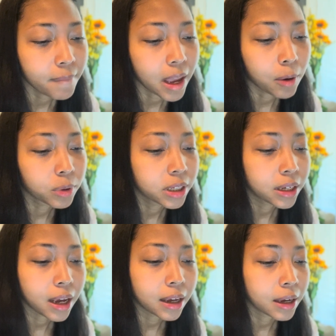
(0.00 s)
I really
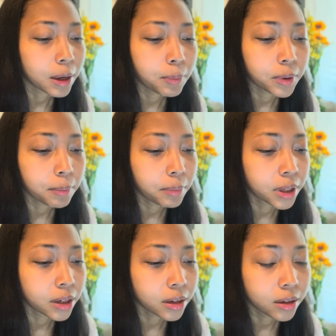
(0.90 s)
can't help it
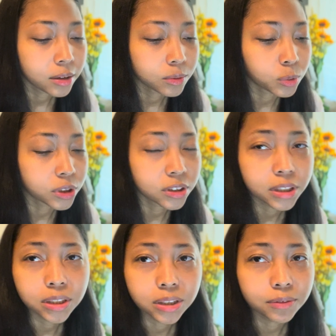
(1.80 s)
but wish
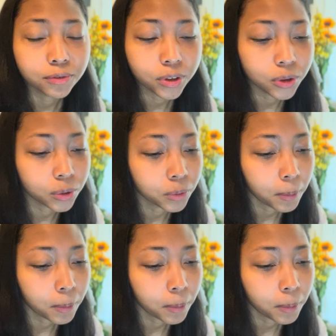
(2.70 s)
healing for you,